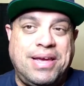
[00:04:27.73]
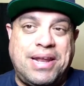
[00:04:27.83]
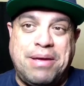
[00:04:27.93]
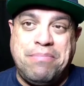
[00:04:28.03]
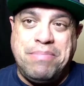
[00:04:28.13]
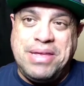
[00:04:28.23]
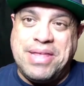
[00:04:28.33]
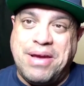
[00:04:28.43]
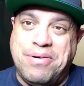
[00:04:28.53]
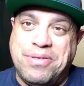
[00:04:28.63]
And I mean
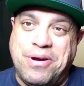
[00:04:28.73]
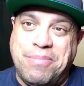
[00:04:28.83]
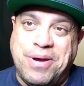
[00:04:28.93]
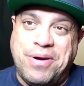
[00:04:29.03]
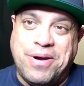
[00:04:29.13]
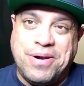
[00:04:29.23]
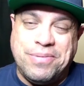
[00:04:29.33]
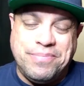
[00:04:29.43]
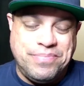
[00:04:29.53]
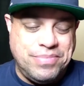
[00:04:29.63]
that with all my
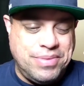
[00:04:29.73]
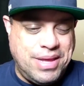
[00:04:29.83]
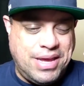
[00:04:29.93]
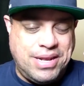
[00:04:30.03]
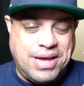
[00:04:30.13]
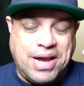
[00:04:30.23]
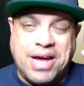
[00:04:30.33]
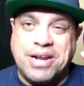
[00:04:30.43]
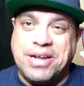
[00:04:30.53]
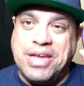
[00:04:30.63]
heart. And I
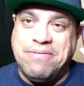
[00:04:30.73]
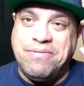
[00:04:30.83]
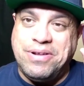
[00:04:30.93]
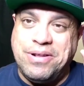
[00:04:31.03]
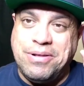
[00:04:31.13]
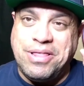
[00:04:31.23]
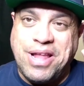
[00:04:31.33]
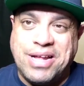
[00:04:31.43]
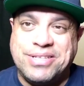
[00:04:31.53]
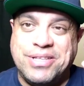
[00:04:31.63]
got to give
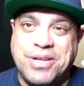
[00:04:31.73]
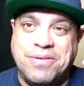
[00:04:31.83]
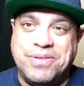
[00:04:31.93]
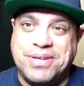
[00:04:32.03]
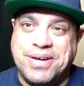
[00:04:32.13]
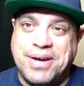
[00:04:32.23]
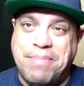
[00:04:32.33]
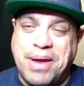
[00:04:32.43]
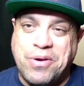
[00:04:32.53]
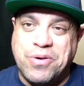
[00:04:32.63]
lots of love to
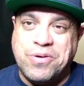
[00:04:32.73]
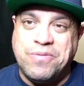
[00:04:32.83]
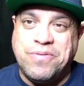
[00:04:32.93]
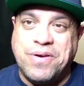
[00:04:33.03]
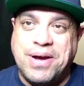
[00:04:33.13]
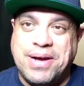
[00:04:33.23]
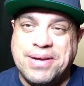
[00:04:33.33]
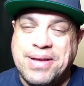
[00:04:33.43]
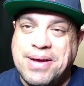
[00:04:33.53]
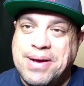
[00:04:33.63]
Micheal for
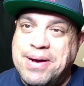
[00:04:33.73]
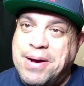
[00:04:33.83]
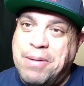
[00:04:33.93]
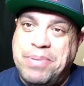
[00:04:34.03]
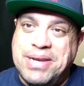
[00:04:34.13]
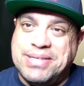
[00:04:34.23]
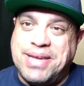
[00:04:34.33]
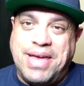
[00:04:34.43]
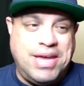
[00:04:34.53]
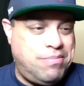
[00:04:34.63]
up in his
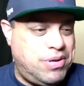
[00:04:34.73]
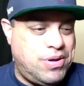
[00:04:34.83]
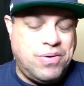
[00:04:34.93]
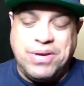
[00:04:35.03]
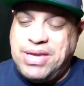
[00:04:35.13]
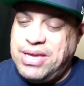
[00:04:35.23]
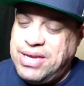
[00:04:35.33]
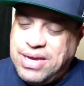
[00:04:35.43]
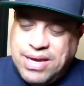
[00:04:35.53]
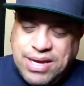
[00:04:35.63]
game. You know,
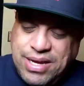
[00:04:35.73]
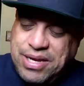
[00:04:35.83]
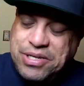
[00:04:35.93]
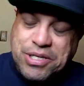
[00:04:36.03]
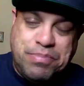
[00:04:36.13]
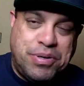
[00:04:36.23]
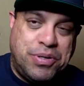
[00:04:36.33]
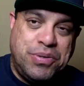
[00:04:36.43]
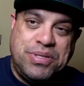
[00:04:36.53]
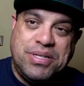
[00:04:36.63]
he just
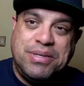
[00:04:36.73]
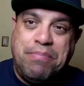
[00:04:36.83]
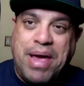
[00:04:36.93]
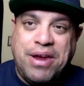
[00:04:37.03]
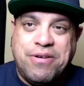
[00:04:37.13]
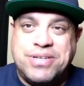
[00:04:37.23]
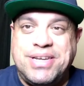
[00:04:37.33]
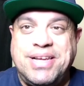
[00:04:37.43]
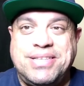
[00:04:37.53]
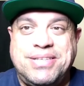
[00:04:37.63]
produces banger
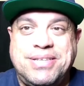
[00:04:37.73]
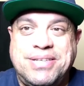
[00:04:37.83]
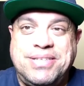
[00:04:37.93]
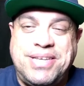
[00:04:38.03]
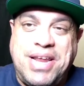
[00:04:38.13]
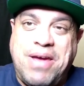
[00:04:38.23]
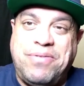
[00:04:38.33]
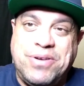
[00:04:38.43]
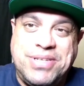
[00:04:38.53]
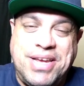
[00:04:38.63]
scents, scent
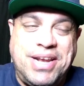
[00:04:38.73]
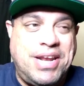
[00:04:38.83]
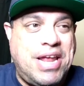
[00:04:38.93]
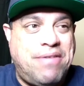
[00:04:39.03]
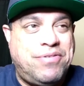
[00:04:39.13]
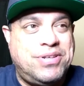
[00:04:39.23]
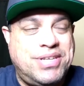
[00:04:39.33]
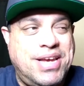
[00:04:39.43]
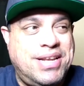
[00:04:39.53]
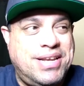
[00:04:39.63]
after scent and after
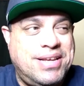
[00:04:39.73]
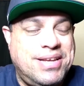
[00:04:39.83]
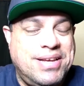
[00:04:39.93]
scent.